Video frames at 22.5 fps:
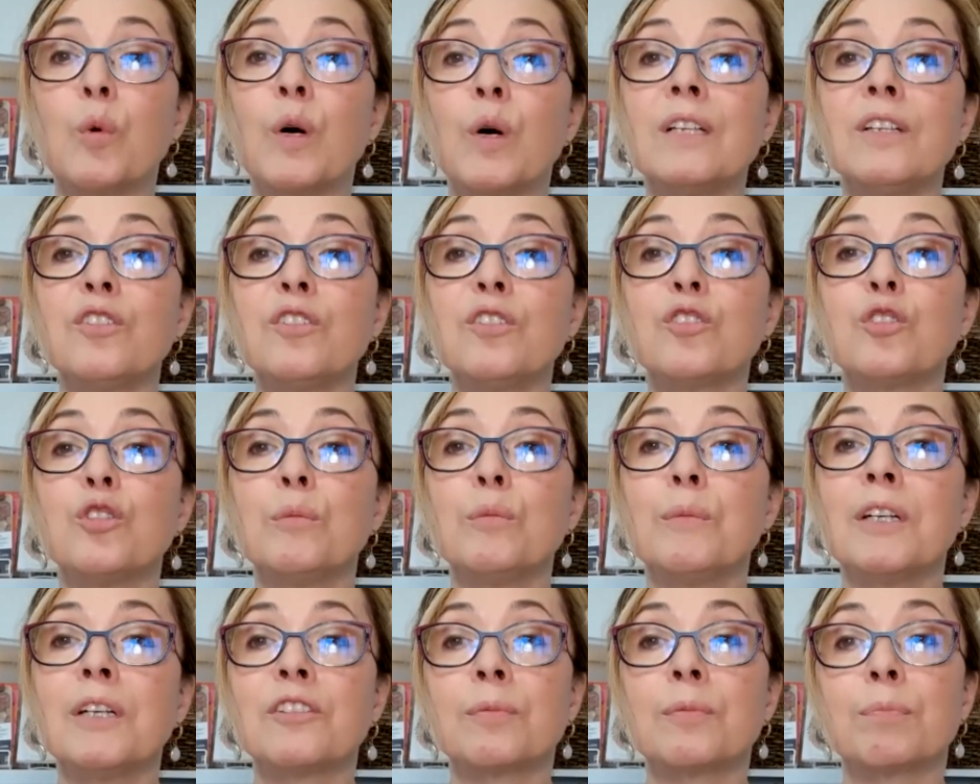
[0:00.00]
What is too
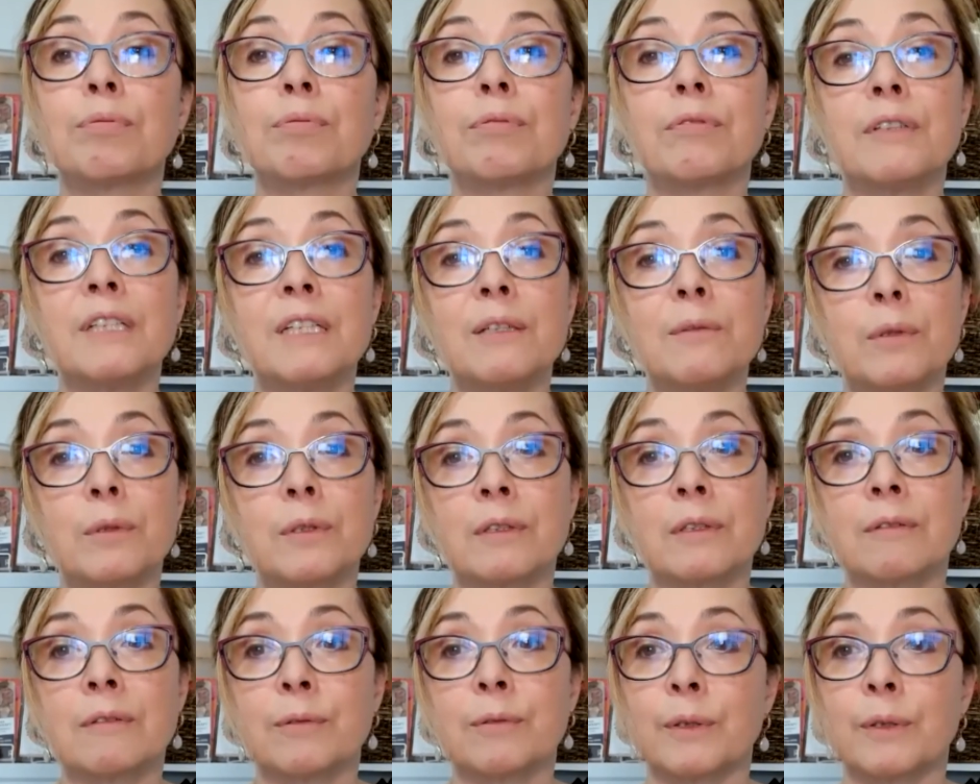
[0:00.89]
much pre
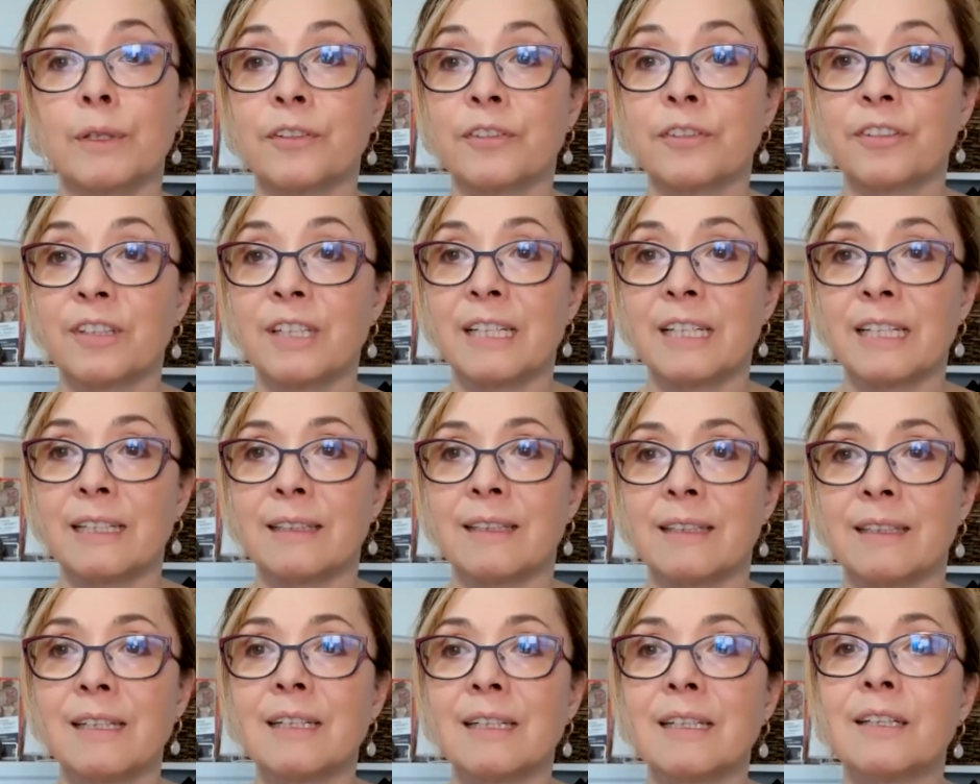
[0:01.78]
work for a scene?
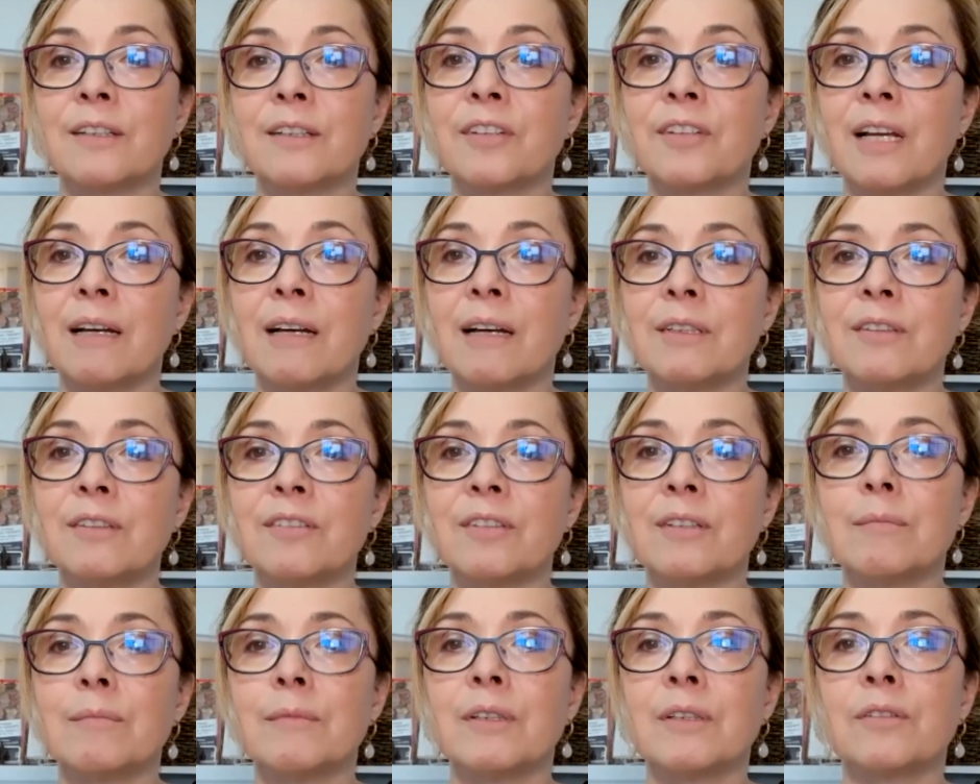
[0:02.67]
Is having
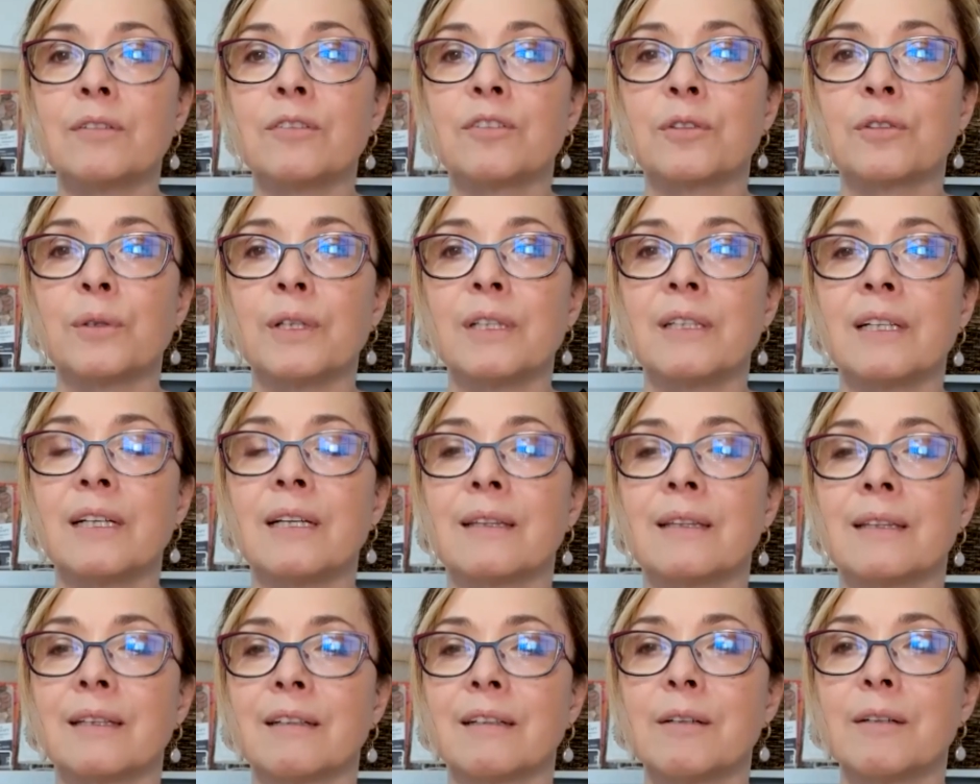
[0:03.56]
someone join a
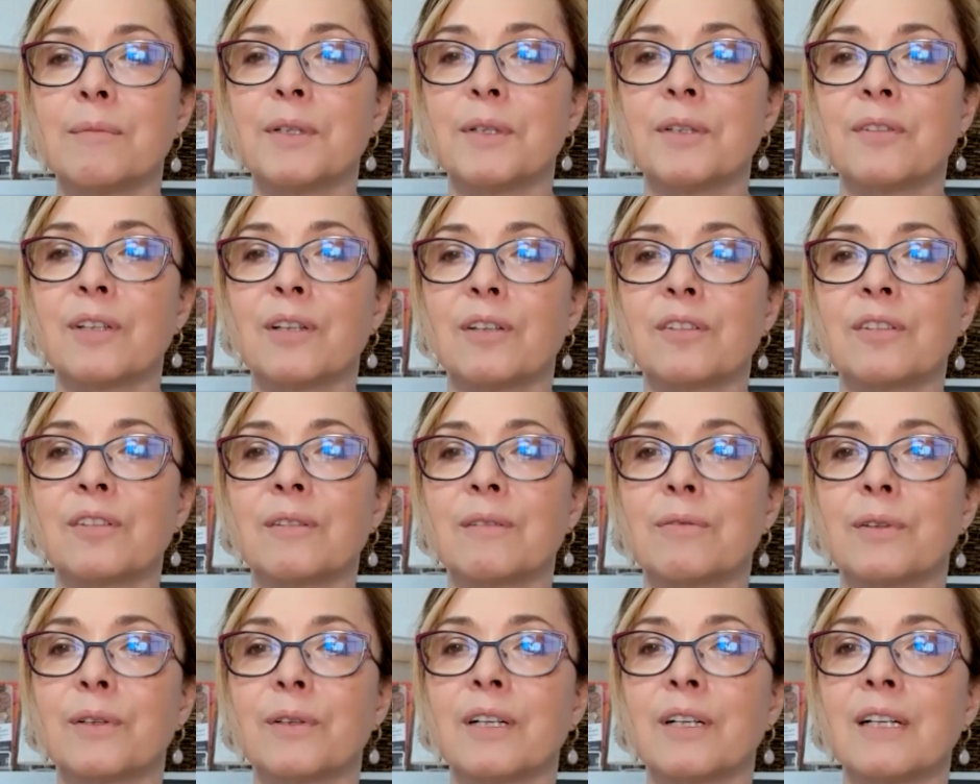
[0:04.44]
therapy session
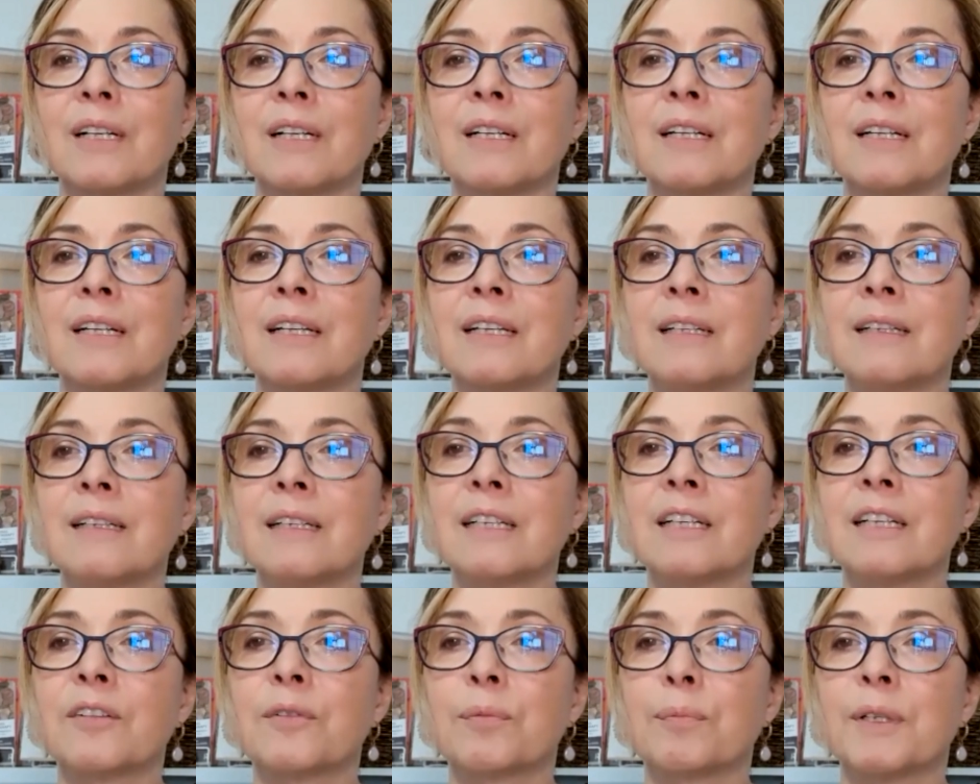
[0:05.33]
for healing
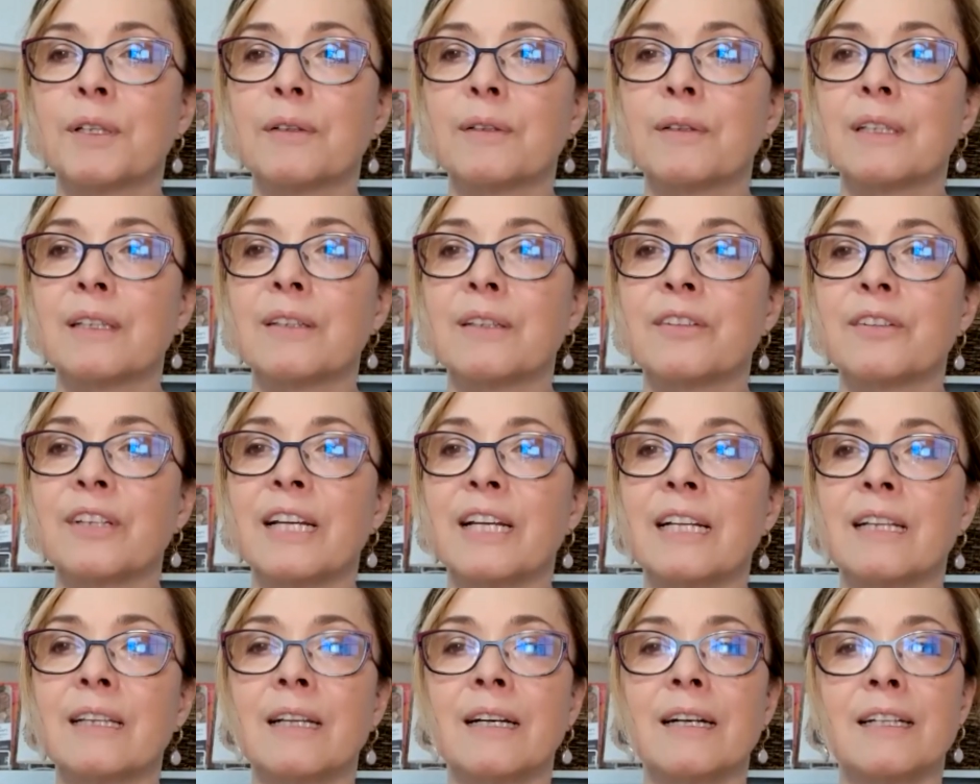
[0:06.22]
experience
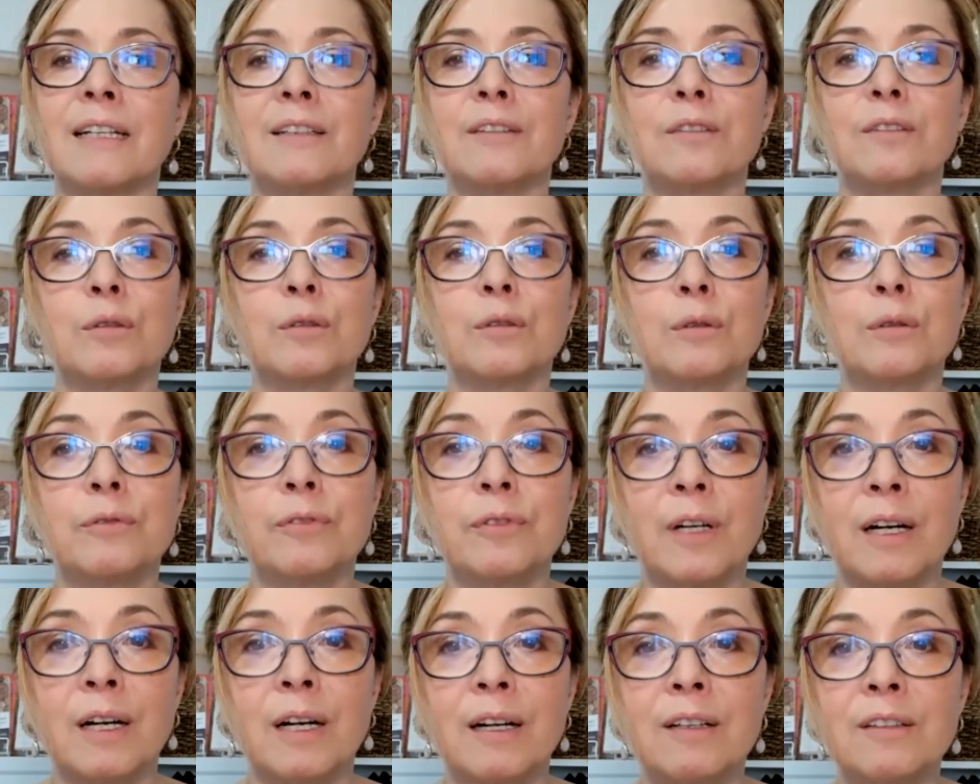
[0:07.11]
a line too
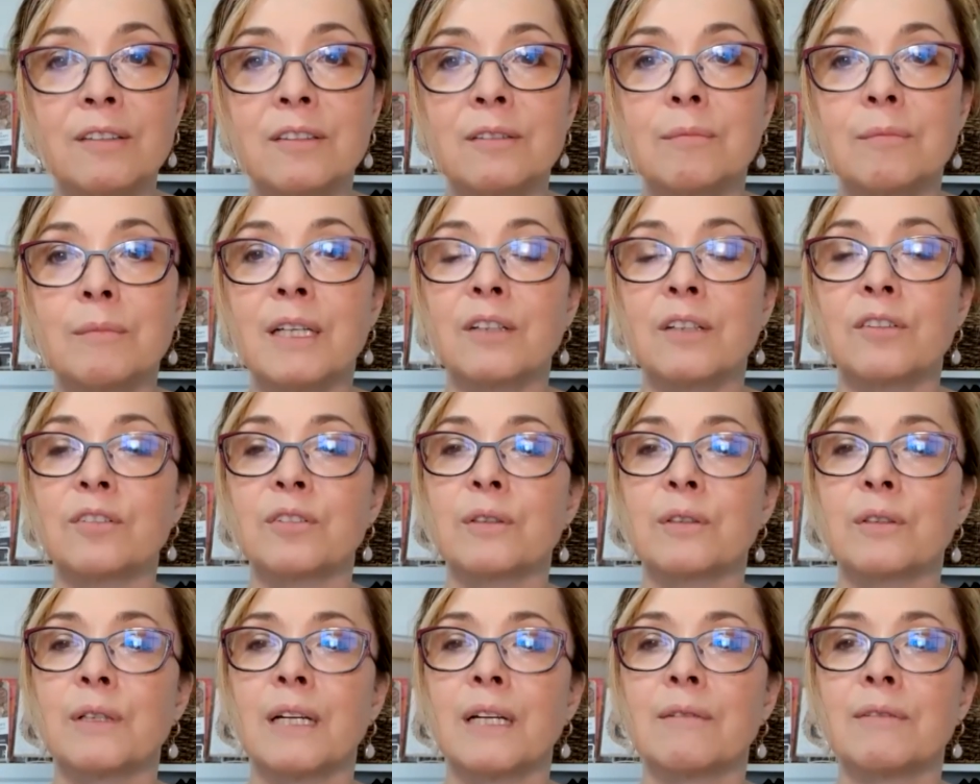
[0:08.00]
far to make
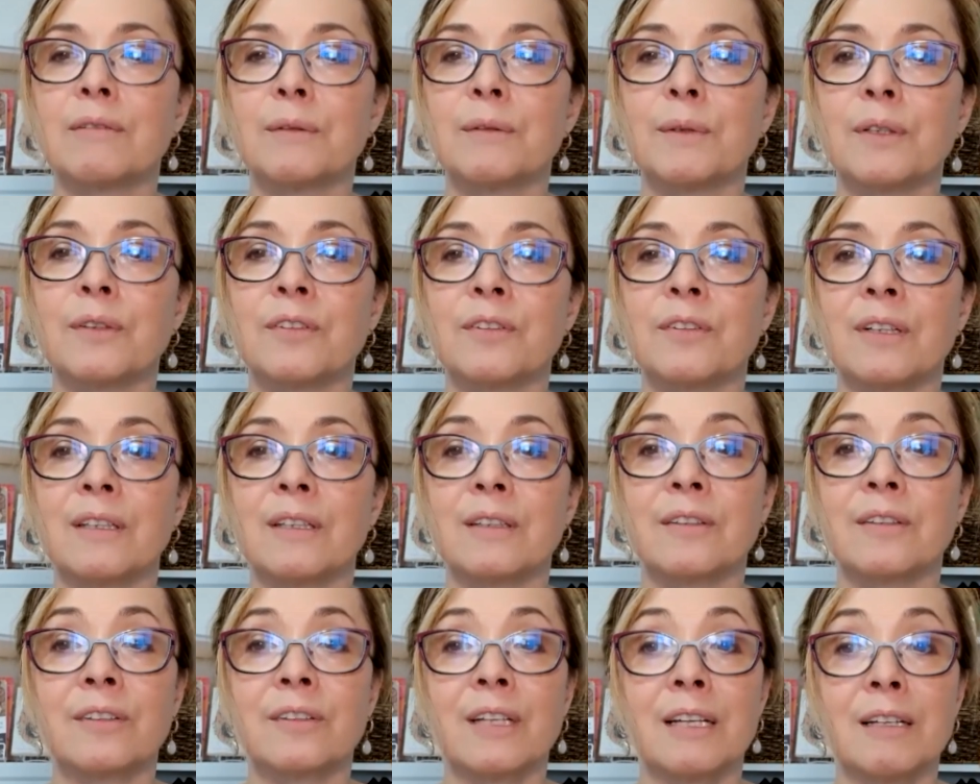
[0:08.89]
sure everyone's on
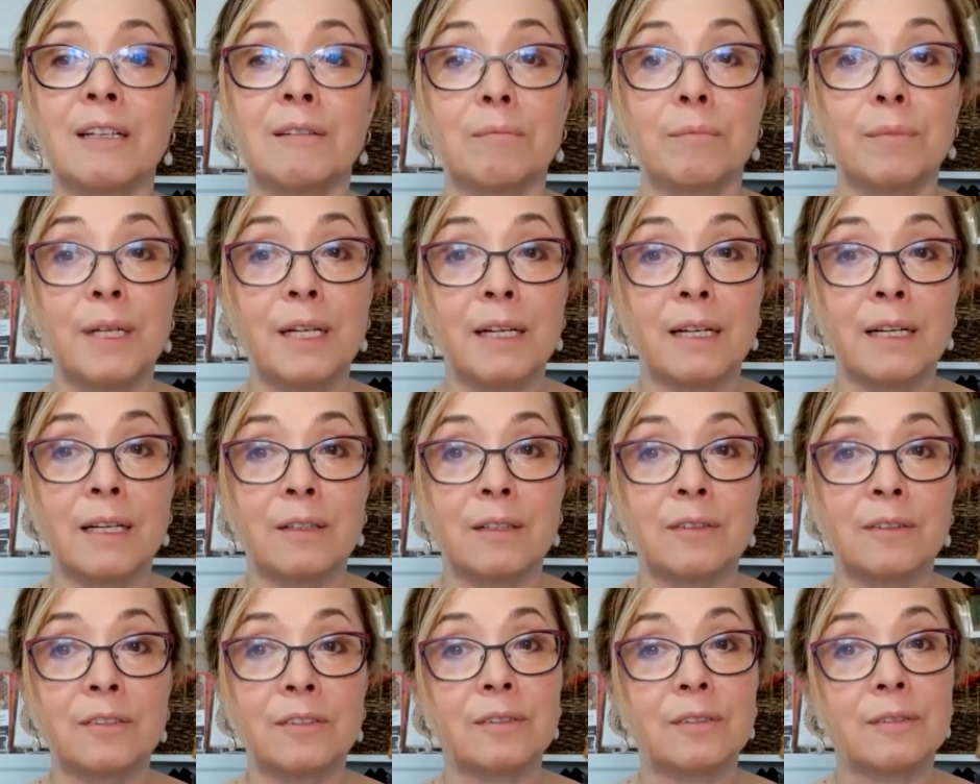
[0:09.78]
the same
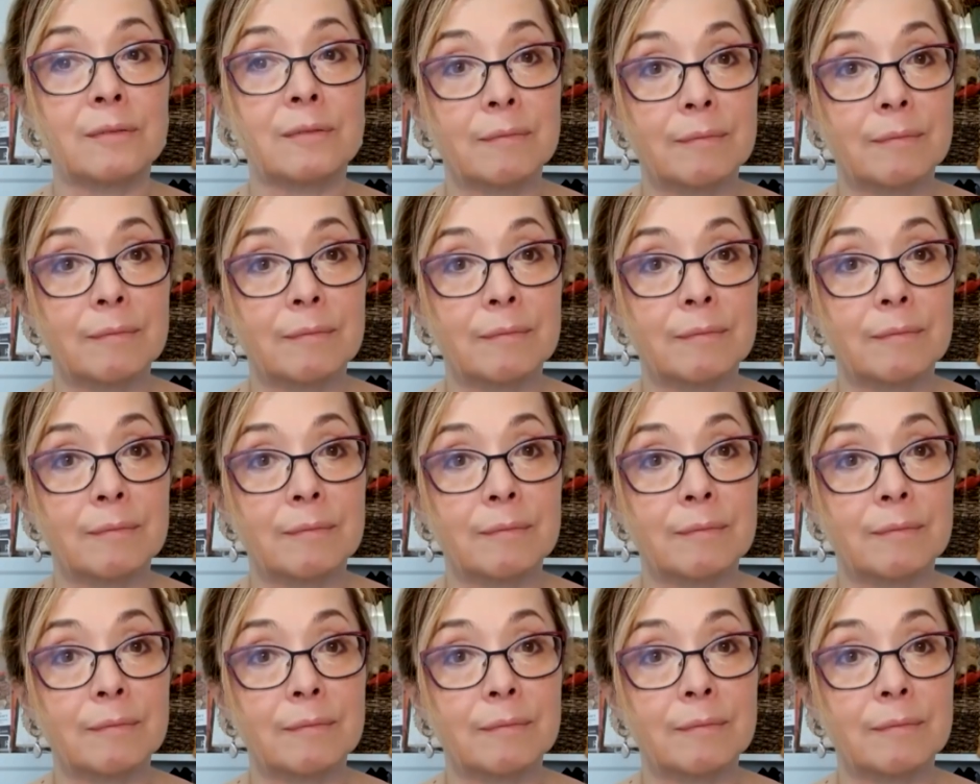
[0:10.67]
page?